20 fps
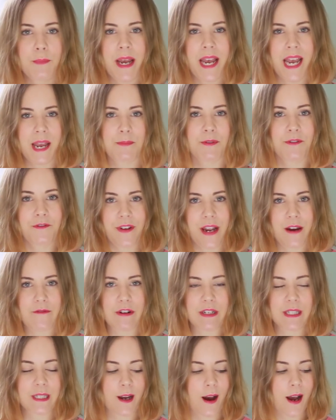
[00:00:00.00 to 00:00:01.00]
for my April
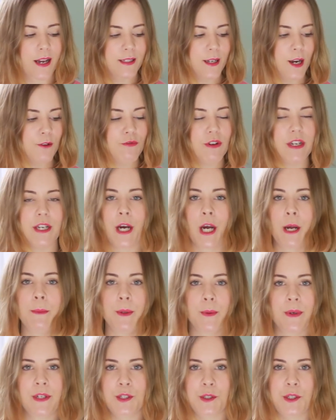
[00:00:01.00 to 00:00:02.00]
favourites guys. I really hope
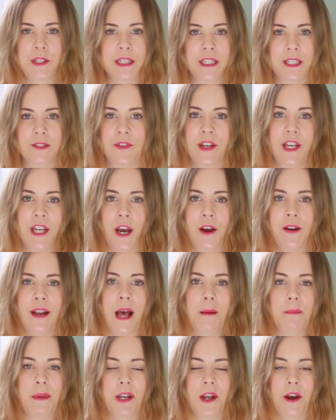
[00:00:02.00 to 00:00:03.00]
you enjoyed this video.
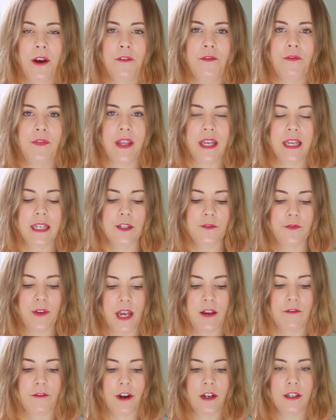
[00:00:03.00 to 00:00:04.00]
Let me know if these
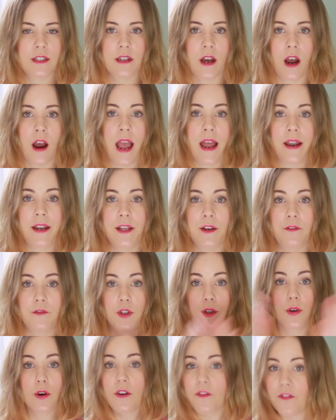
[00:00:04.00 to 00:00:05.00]
favourites are any of
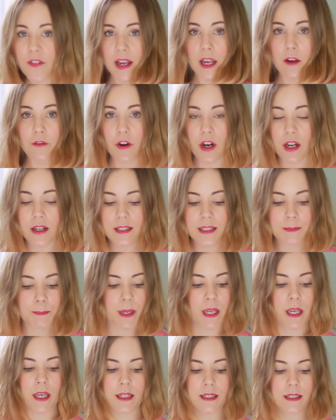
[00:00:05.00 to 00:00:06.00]
your favourites
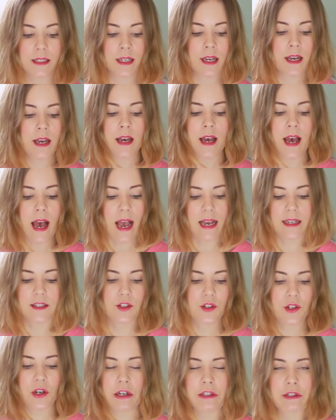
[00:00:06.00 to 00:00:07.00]
because
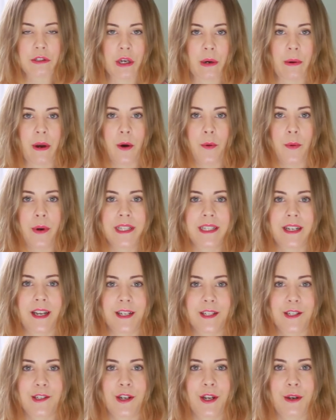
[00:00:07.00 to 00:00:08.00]
as you guys know, I always
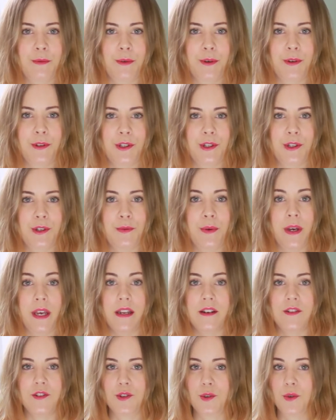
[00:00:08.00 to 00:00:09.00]
like to know what you
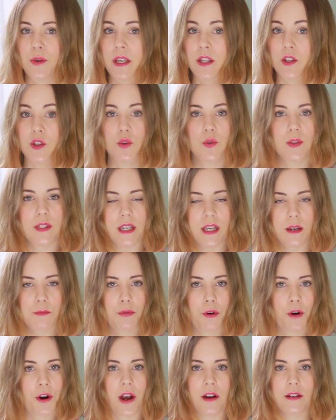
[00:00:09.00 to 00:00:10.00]
enjoy using,
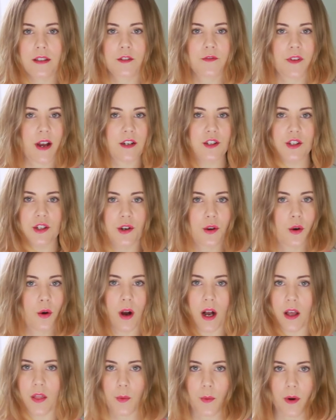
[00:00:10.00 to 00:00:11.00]
products, fashion
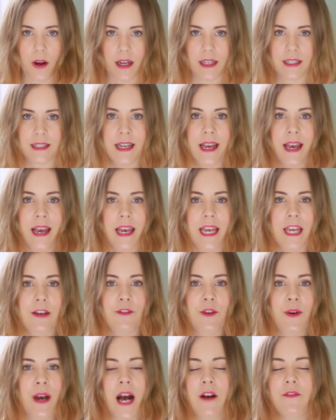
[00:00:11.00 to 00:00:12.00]
or otherwise.
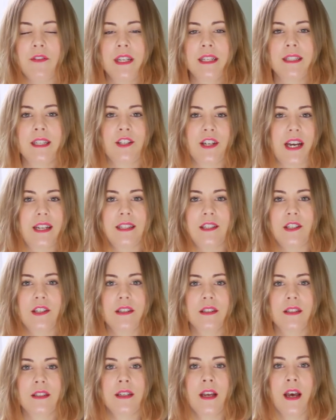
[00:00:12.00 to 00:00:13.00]
If you have any
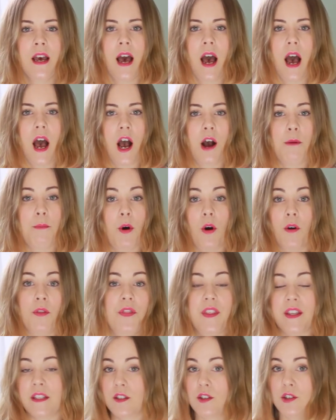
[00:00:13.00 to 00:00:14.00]
suggestions, um,
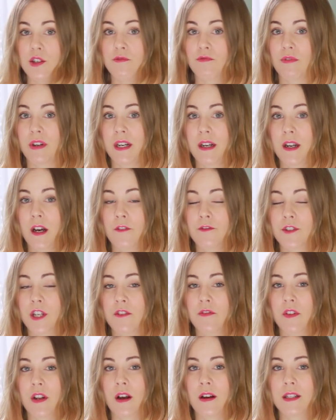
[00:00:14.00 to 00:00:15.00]
on things that you've really loved
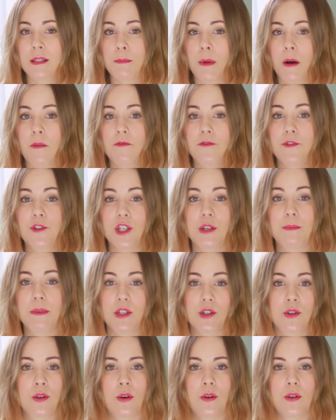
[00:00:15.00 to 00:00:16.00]
over the last month. Do be
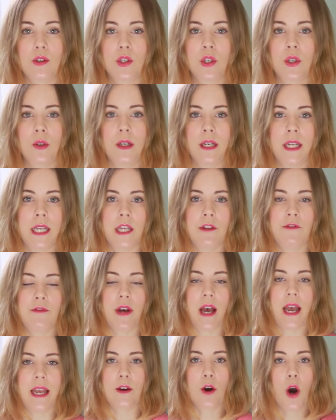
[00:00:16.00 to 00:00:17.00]
sure to leave
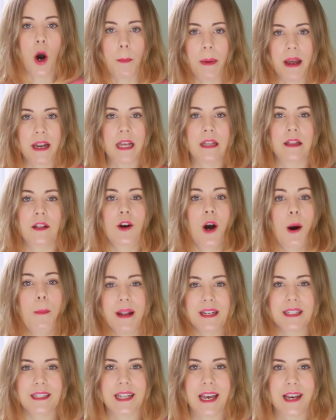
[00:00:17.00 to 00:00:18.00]
a comment in the
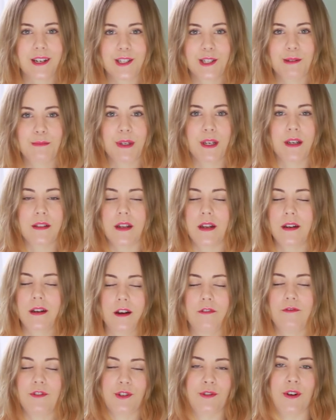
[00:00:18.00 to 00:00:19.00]
comment section because I'd
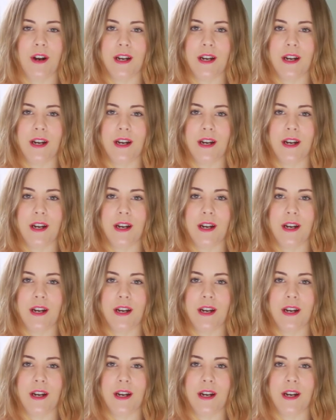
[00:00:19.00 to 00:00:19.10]
love to